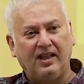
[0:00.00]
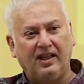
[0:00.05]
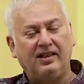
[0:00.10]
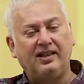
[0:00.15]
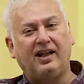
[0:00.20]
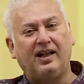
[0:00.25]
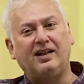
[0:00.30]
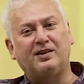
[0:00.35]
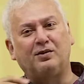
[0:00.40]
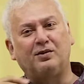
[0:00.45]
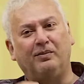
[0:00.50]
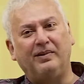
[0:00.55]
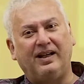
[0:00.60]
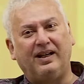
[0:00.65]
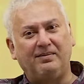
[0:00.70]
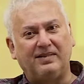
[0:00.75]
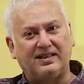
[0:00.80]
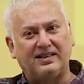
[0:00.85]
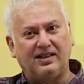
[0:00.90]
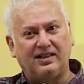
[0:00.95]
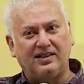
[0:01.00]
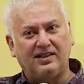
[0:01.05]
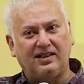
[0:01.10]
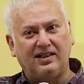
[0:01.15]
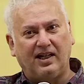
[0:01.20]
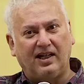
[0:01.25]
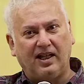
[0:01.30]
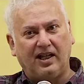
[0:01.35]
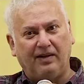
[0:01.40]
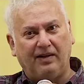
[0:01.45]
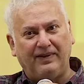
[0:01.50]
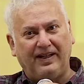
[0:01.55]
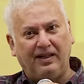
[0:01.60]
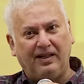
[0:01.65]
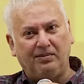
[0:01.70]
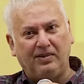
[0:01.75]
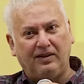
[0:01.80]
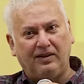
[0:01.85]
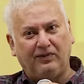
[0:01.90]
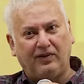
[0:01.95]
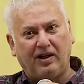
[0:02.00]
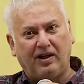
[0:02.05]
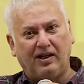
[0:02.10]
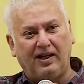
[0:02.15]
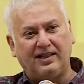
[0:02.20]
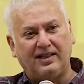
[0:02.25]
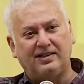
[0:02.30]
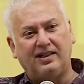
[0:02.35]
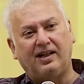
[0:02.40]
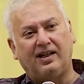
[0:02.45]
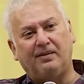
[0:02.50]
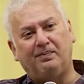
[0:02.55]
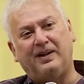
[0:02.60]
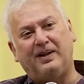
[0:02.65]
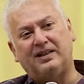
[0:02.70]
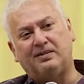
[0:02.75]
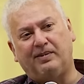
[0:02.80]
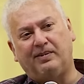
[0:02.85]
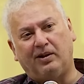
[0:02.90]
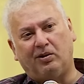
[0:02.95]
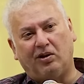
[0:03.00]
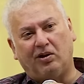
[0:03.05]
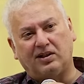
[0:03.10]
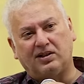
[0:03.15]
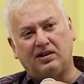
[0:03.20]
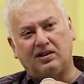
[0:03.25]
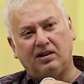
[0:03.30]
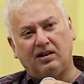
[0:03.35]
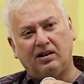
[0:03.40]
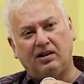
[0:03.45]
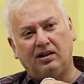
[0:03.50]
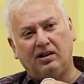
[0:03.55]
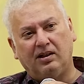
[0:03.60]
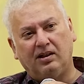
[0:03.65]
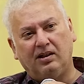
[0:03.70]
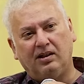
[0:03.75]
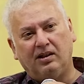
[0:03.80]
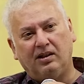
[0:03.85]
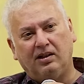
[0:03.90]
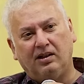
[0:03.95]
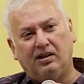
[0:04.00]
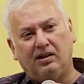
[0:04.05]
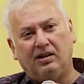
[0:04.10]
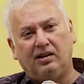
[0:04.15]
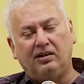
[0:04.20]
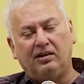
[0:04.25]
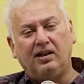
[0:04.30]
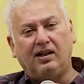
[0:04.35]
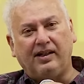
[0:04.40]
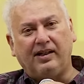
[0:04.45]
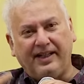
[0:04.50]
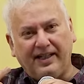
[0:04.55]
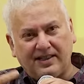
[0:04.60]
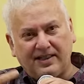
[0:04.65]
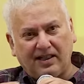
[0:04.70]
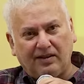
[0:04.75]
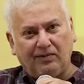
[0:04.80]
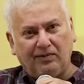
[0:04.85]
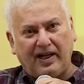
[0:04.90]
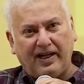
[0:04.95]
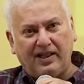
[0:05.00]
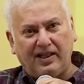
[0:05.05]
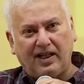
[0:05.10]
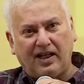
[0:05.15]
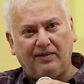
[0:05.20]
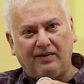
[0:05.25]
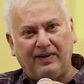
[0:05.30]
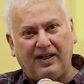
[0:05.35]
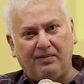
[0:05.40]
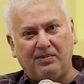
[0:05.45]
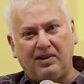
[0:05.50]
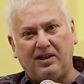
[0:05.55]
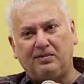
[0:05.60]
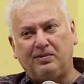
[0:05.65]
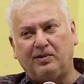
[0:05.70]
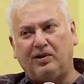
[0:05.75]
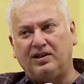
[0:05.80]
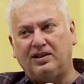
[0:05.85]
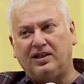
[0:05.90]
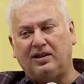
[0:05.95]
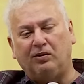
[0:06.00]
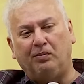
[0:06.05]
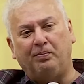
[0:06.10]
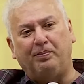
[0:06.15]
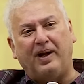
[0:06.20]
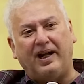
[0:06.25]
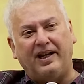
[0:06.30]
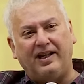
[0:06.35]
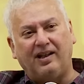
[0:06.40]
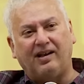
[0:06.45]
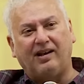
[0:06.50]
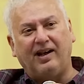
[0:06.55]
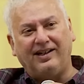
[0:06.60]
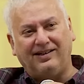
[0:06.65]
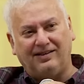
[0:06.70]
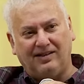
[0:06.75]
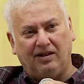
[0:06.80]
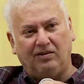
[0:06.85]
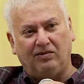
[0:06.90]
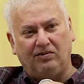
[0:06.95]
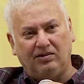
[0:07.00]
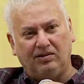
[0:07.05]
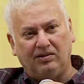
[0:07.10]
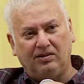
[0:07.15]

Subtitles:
There are so many businesses that are available for less than replacement cost. The reason why they are available is because there's no buyer right now.